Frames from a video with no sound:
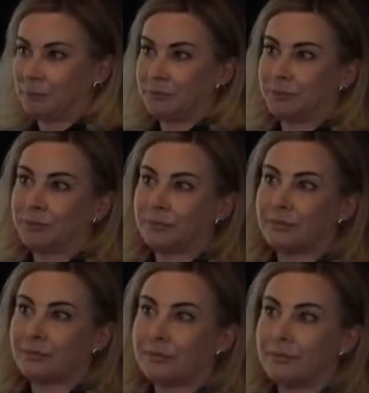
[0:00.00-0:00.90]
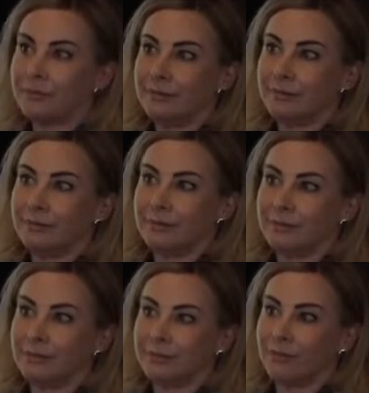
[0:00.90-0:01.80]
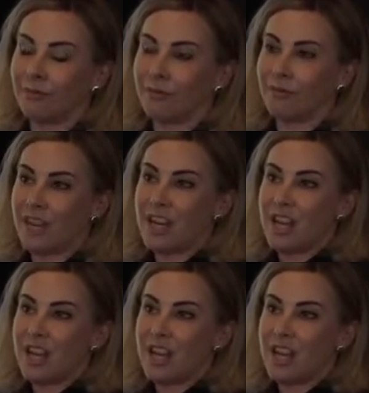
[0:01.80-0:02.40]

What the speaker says: Nobody speaks.